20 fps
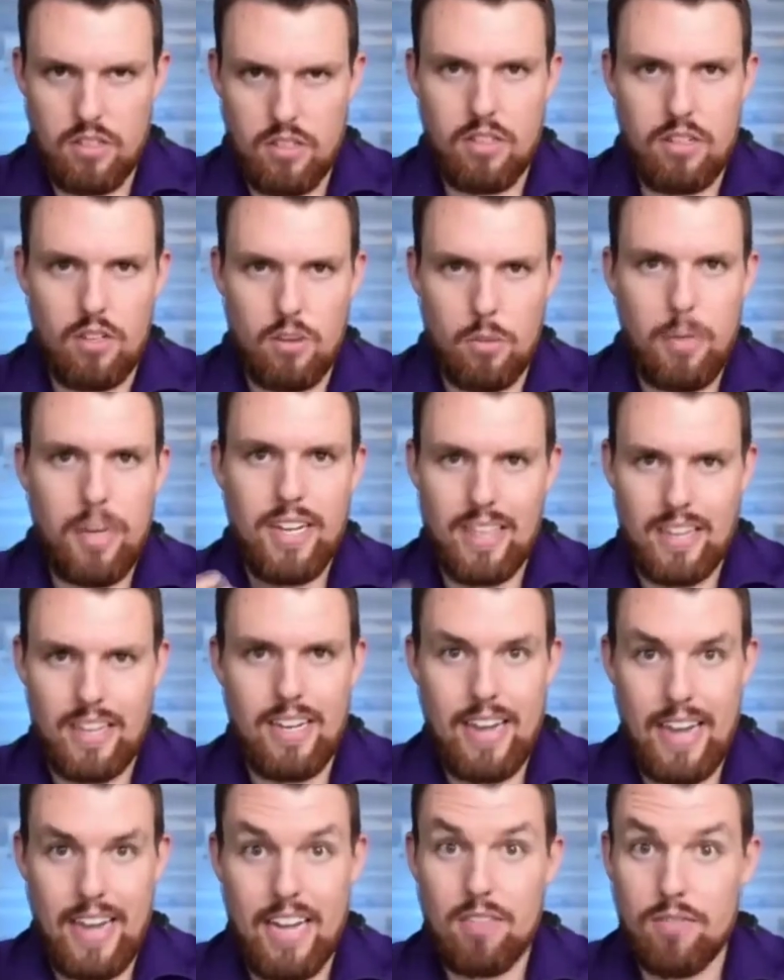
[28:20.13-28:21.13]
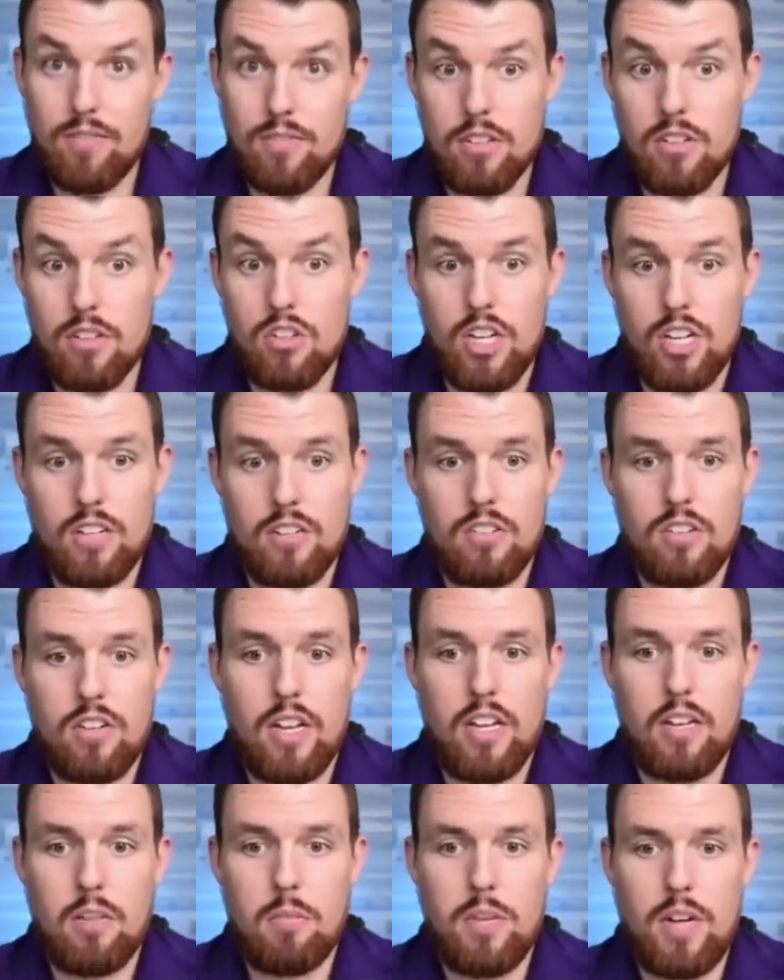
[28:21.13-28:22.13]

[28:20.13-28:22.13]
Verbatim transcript: the you know picking the name for the channel ken